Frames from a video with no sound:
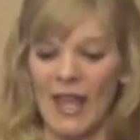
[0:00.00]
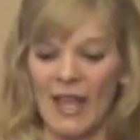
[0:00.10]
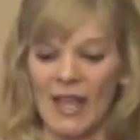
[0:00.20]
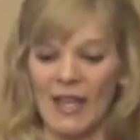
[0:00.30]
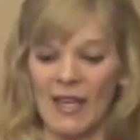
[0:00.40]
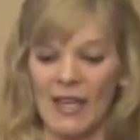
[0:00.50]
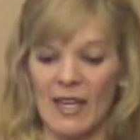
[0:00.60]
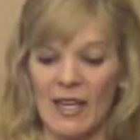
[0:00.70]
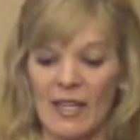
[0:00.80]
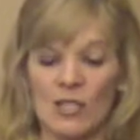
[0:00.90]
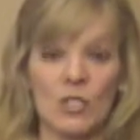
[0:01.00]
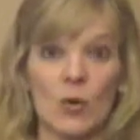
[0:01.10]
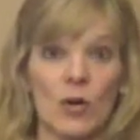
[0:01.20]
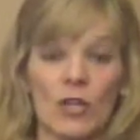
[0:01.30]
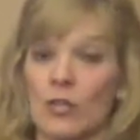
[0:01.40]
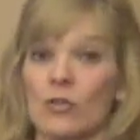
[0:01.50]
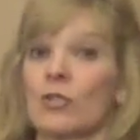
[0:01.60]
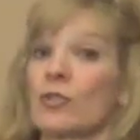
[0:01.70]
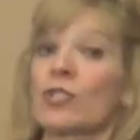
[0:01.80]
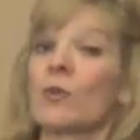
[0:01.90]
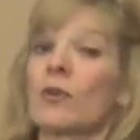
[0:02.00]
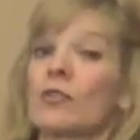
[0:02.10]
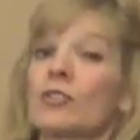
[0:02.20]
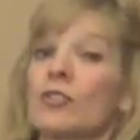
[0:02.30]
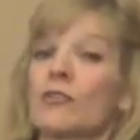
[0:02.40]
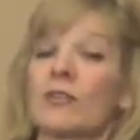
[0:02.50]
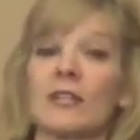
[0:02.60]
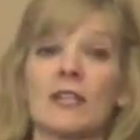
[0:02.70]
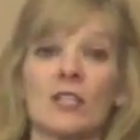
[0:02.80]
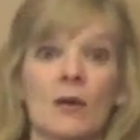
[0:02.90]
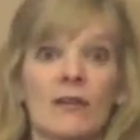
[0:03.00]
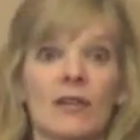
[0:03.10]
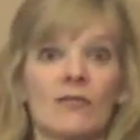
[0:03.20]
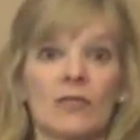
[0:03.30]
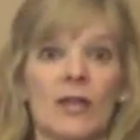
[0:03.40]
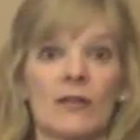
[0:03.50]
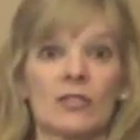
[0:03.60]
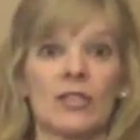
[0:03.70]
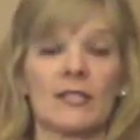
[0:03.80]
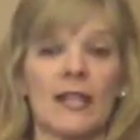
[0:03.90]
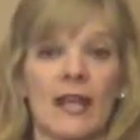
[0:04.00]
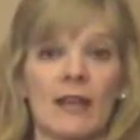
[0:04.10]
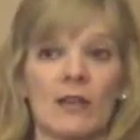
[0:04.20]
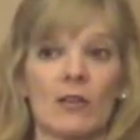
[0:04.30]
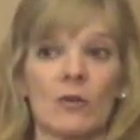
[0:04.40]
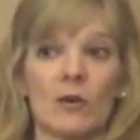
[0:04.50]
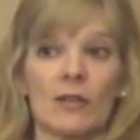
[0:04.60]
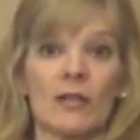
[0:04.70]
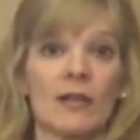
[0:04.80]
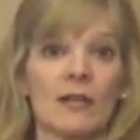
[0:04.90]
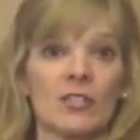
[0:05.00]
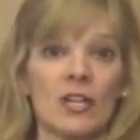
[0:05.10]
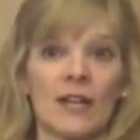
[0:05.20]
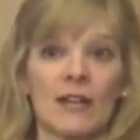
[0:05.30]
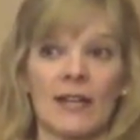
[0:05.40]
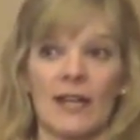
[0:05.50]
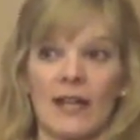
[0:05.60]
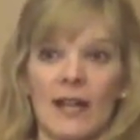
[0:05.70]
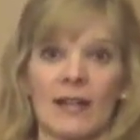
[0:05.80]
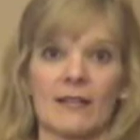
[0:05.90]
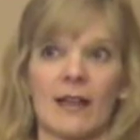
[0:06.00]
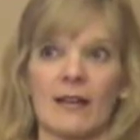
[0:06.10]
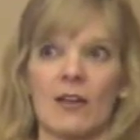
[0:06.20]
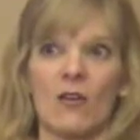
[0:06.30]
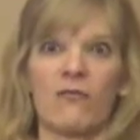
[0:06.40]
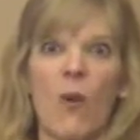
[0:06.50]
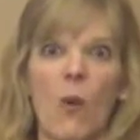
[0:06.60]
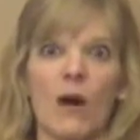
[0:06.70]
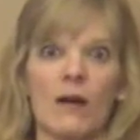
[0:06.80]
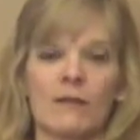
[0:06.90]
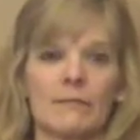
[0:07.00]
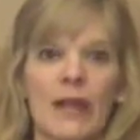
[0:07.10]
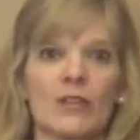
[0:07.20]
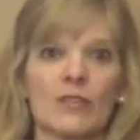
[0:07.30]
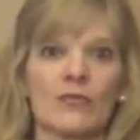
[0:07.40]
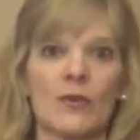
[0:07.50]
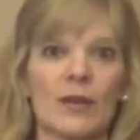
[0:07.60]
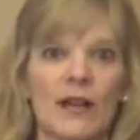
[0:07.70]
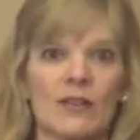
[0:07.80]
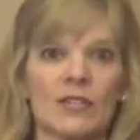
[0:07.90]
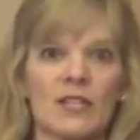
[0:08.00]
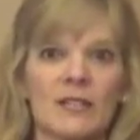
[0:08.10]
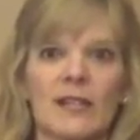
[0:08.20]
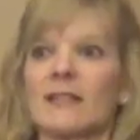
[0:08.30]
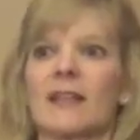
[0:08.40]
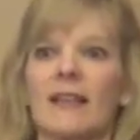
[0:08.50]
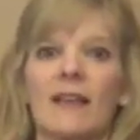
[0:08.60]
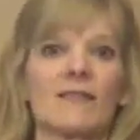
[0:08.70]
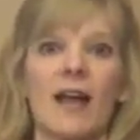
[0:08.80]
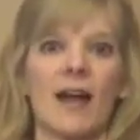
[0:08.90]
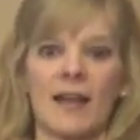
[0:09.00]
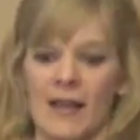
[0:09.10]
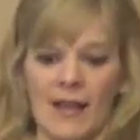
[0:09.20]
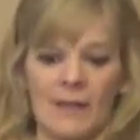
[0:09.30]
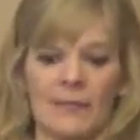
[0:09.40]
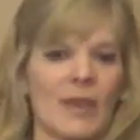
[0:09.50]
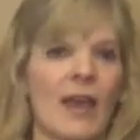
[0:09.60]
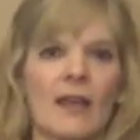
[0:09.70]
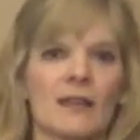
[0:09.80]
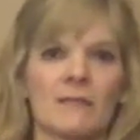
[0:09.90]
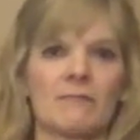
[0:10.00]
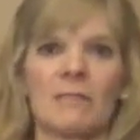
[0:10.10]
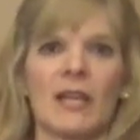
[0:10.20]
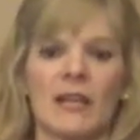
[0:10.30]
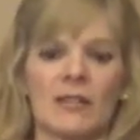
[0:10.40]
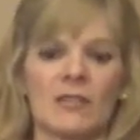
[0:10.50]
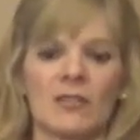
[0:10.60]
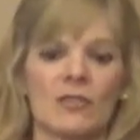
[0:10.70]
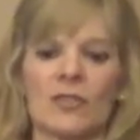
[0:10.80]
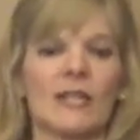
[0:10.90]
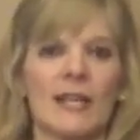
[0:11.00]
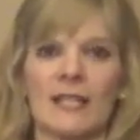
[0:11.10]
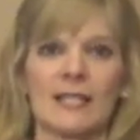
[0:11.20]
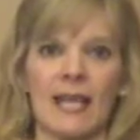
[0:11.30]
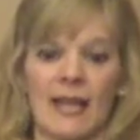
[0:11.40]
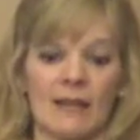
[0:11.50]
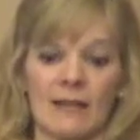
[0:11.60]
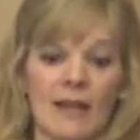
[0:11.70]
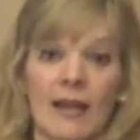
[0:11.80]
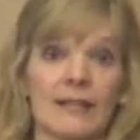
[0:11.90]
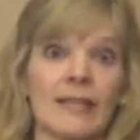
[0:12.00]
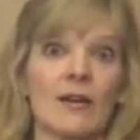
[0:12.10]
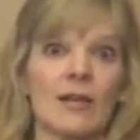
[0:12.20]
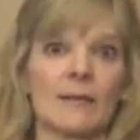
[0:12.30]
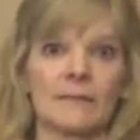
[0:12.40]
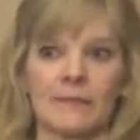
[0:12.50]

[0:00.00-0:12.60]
and it's your 2 oldest children don't have any food allergies, and your youngest child has got 4 major food allergies. Let's say they've got eggs, peanuts, tree nuts, and dairy.